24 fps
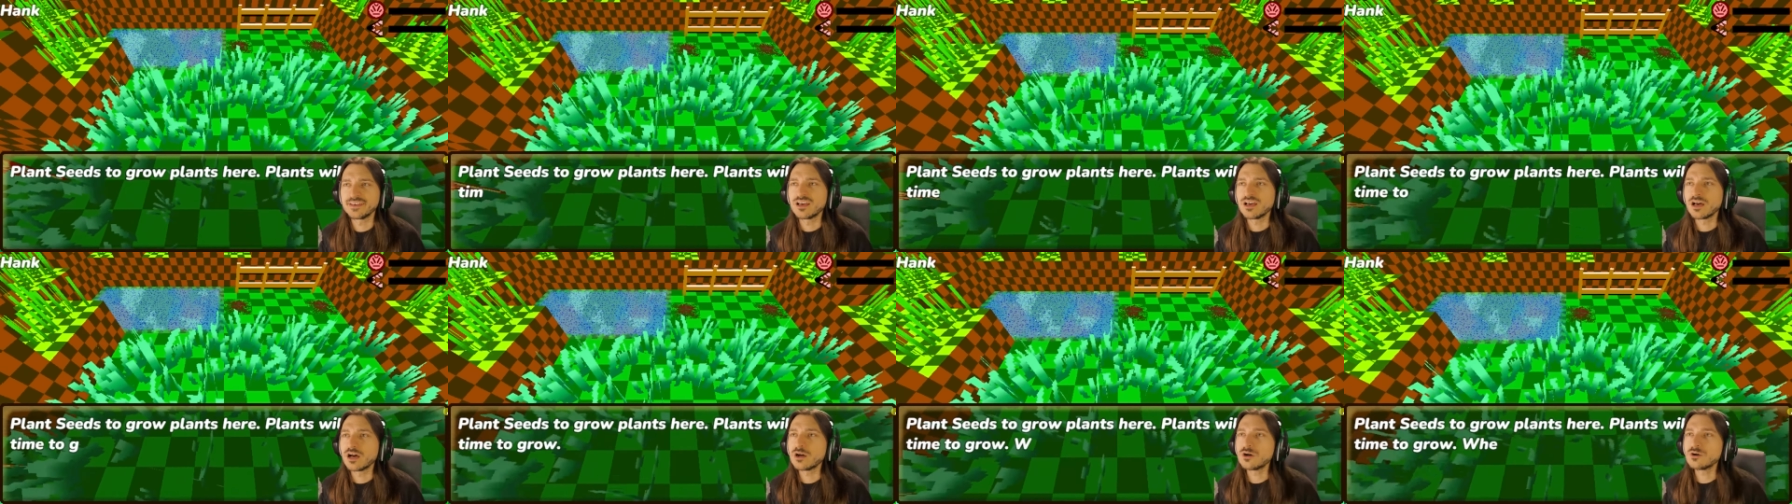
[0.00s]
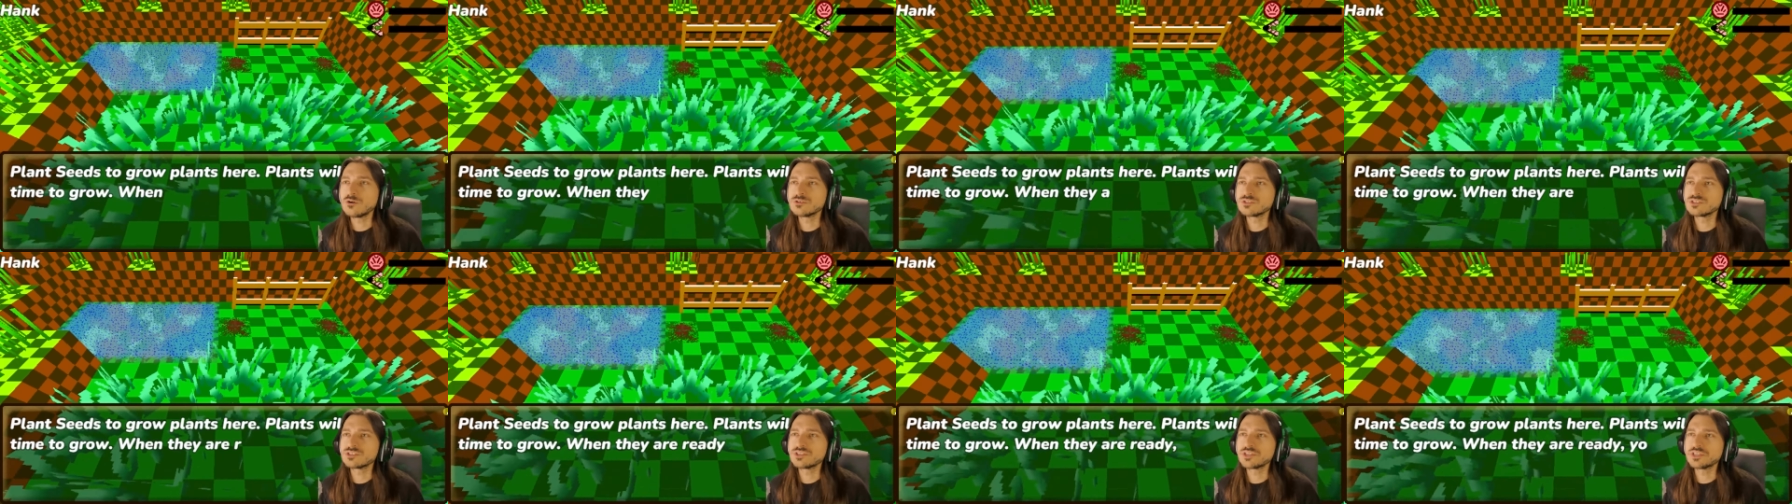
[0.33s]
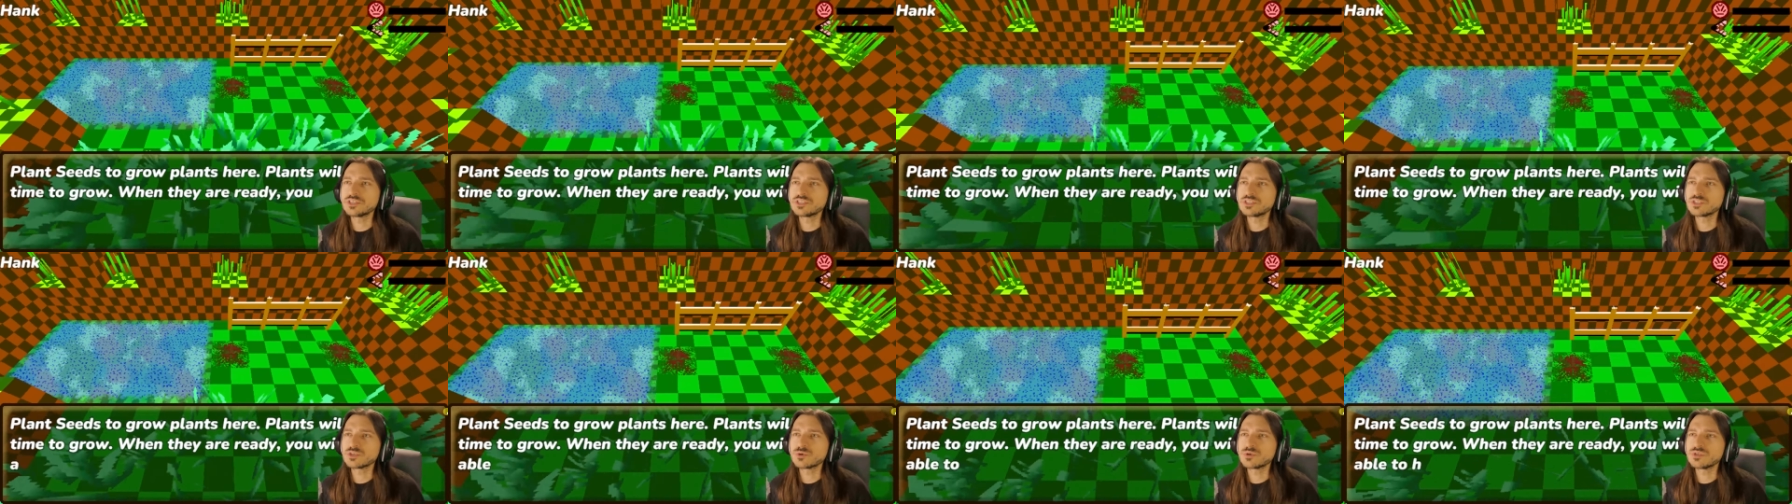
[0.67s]
Oh, so
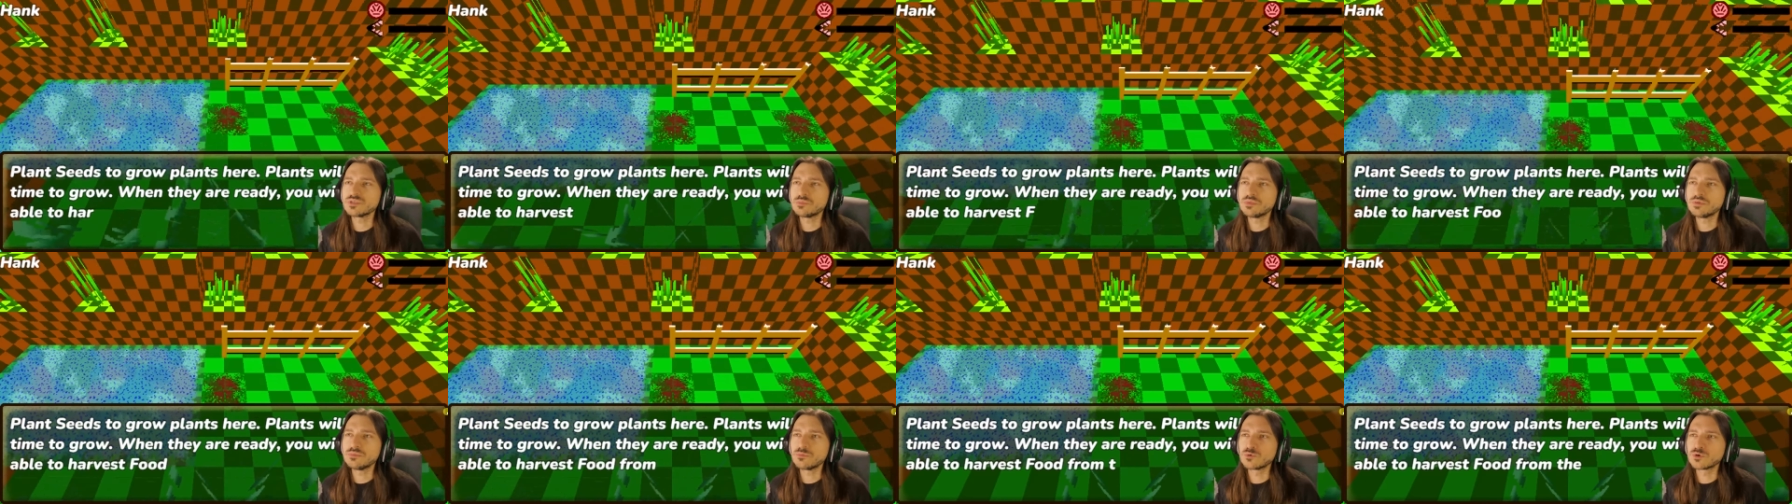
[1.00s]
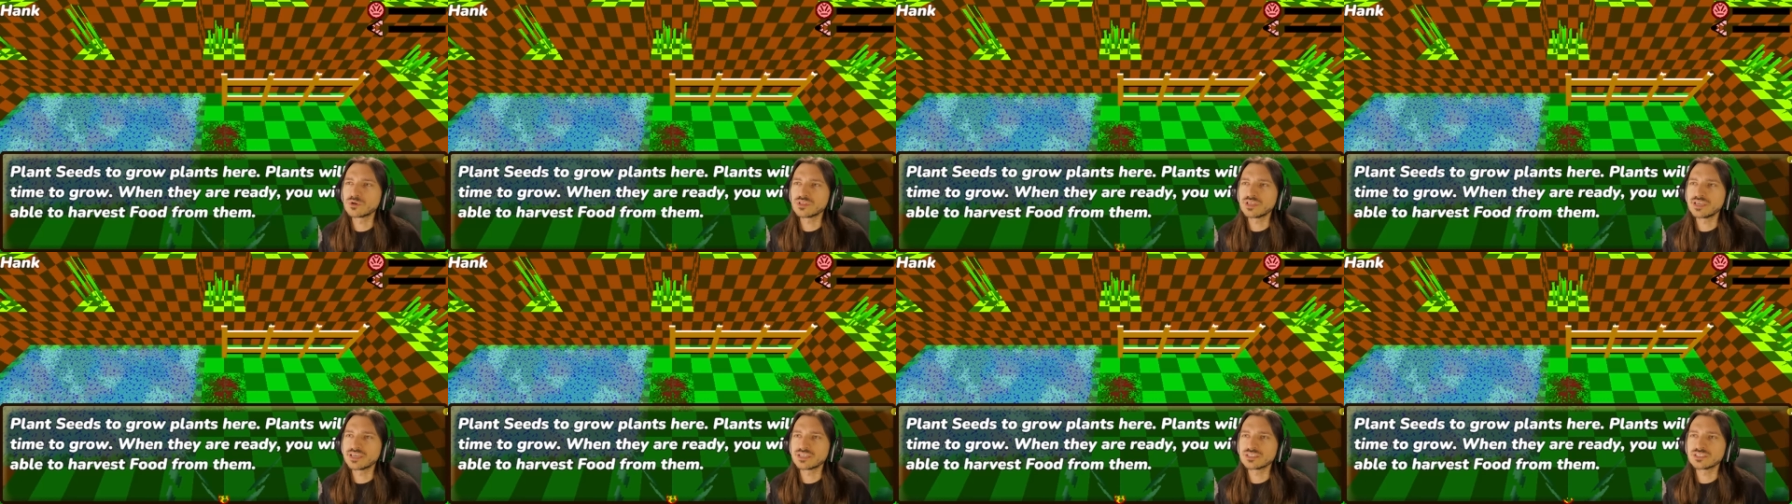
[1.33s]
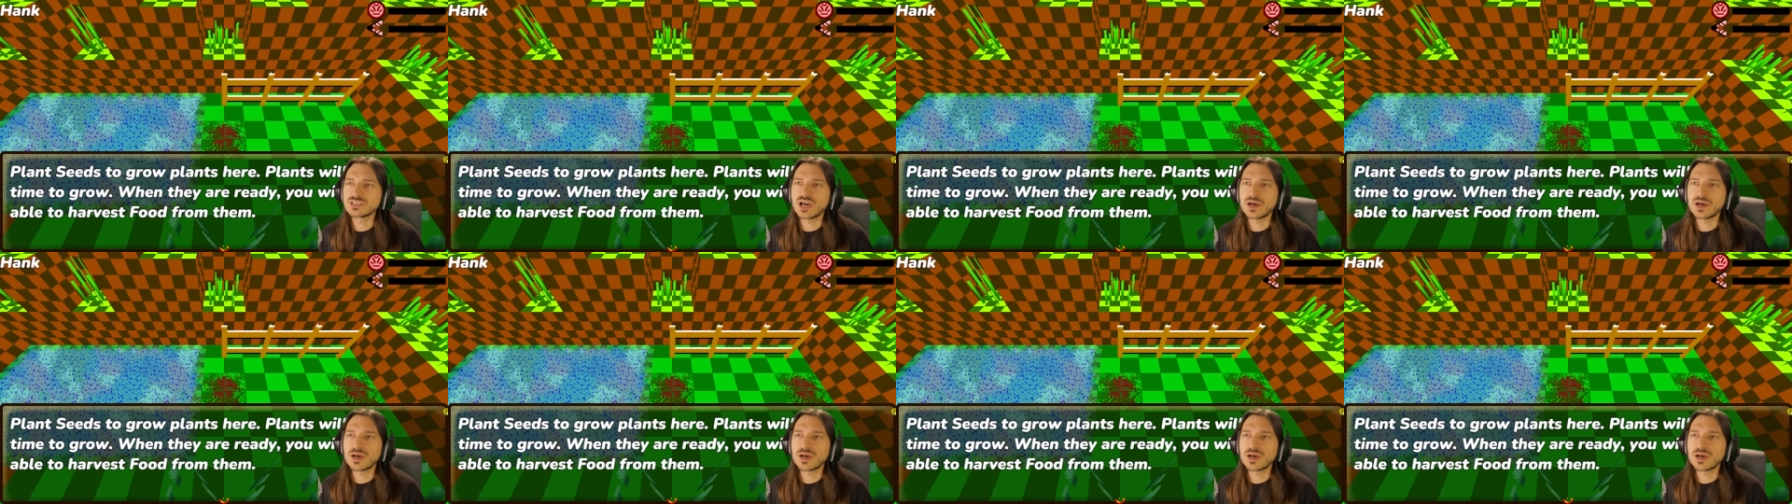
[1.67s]
this is going to be more like